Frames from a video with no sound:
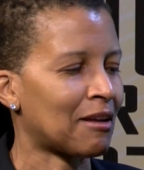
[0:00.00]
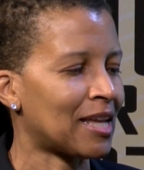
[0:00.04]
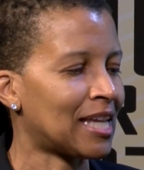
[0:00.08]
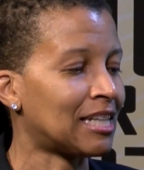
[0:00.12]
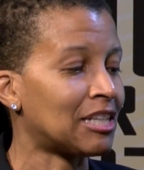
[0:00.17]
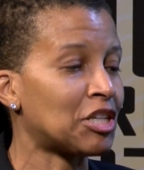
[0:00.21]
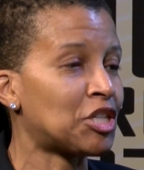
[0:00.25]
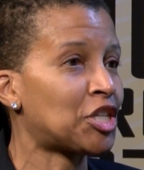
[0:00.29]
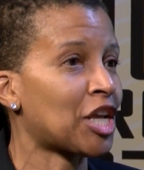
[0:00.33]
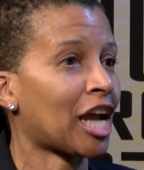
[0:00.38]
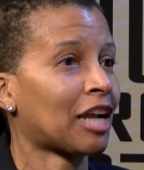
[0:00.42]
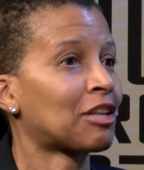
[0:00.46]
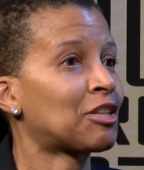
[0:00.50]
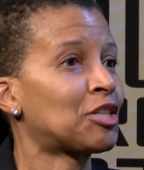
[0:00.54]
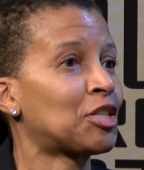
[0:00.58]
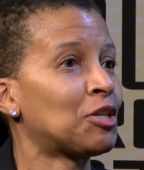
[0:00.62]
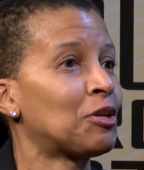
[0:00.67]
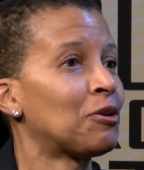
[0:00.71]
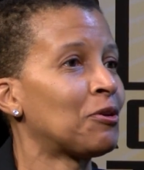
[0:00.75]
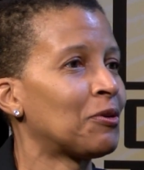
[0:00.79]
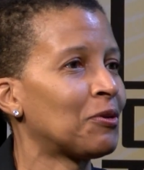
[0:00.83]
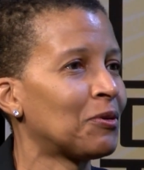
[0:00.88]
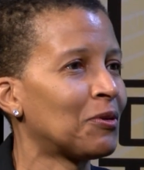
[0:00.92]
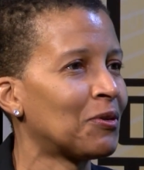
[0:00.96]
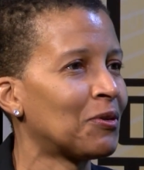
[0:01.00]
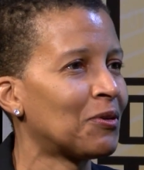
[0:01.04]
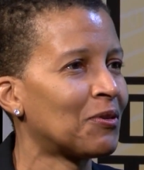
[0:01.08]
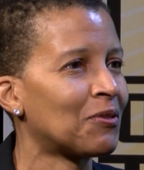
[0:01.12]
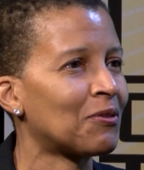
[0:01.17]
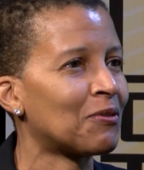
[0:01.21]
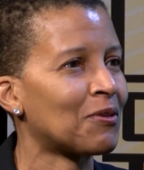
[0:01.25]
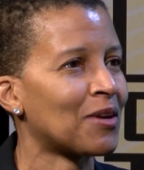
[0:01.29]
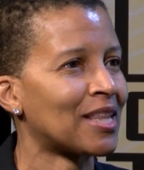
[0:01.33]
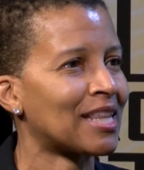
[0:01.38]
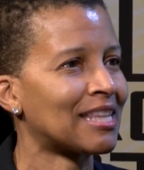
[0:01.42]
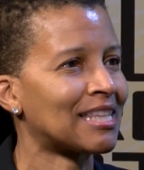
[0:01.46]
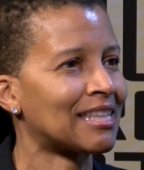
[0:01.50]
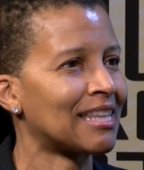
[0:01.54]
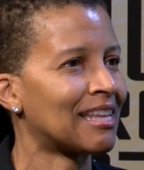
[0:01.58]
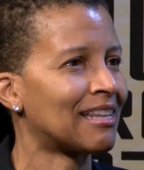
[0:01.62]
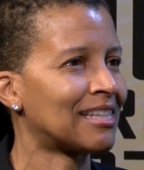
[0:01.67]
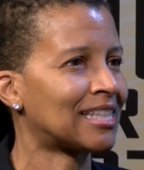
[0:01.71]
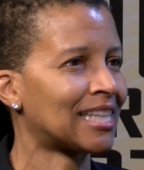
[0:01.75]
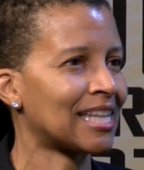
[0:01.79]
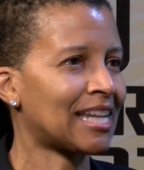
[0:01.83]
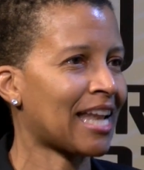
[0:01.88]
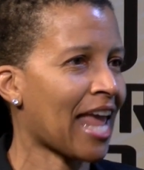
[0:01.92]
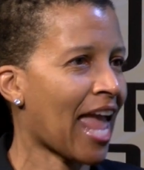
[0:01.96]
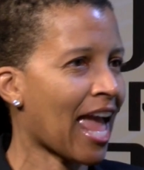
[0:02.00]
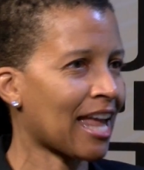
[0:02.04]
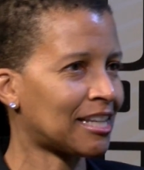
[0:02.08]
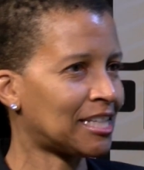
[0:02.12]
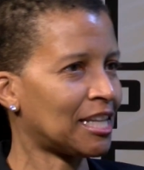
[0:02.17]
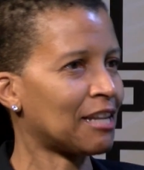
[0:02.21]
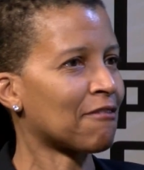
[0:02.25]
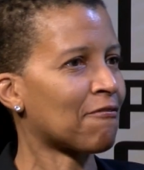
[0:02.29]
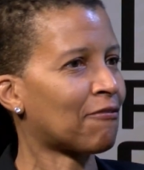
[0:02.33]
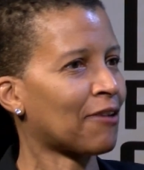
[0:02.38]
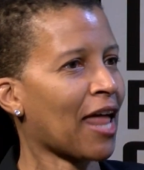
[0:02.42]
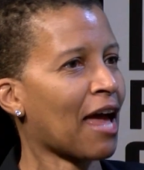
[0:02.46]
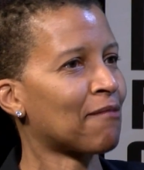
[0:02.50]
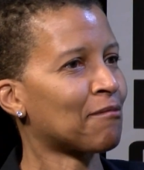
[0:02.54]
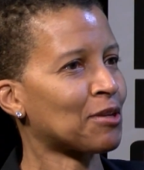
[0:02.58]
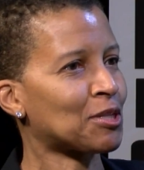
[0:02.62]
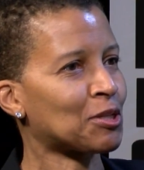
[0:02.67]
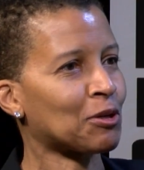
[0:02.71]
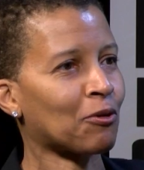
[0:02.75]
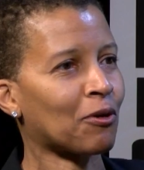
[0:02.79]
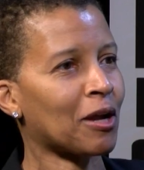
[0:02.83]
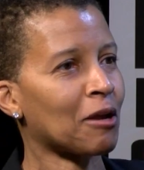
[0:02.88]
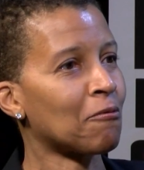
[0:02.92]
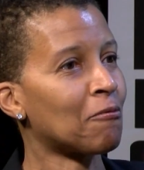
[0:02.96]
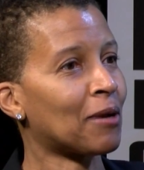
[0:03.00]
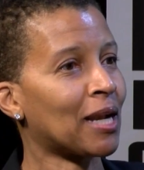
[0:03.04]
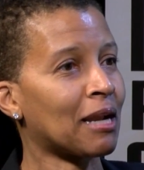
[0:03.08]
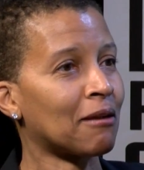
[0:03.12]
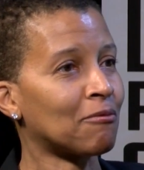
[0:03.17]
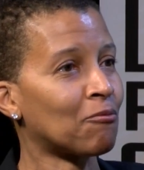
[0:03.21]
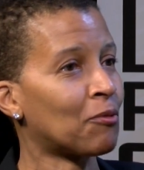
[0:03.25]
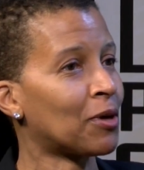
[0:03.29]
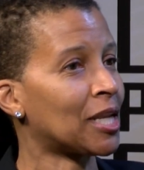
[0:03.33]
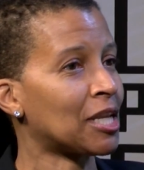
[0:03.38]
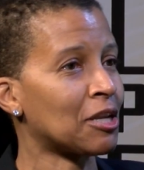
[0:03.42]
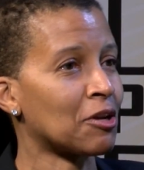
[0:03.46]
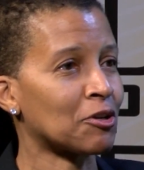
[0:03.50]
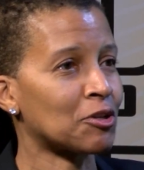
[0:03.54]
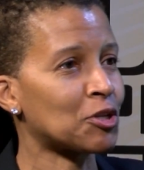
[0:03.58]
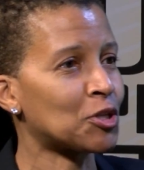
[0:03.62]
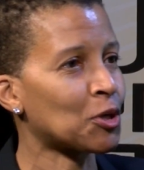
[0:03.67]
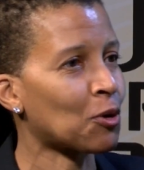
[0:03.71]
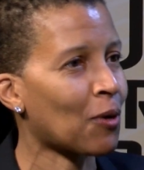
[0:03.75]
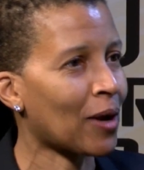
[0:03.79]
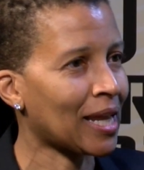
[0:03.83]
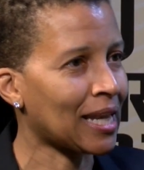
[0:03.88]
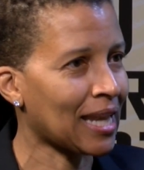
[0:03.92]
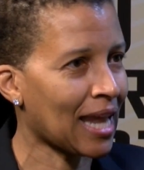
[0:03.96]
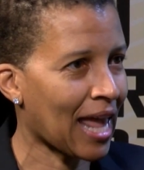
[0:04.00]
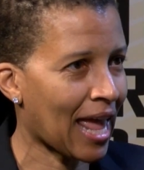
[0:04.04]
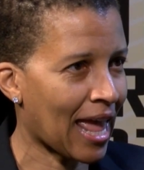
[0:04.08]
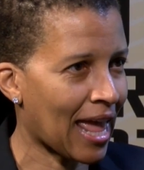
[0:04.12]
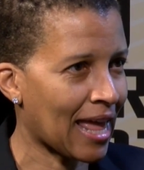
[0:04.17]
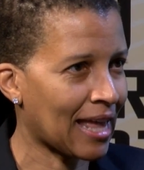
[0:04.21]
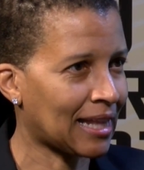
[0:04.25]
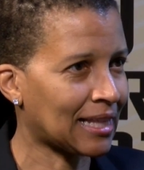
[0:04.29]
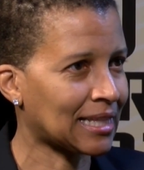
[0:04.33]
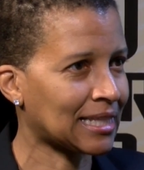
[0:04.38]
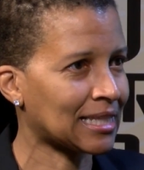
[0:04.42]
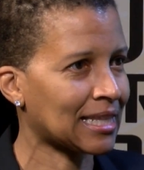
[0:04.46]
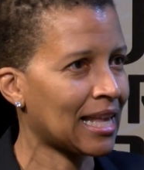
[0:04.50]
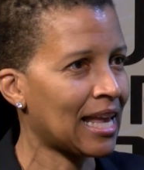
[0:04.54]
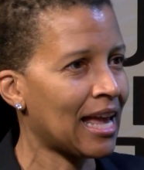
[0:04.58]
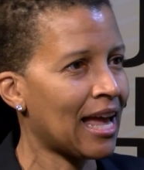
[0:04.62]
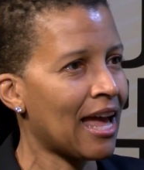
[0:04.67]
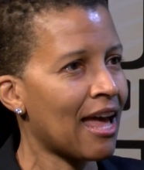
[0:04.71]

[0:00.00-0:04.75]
inject you with an anti-inflammatory when your joint aches.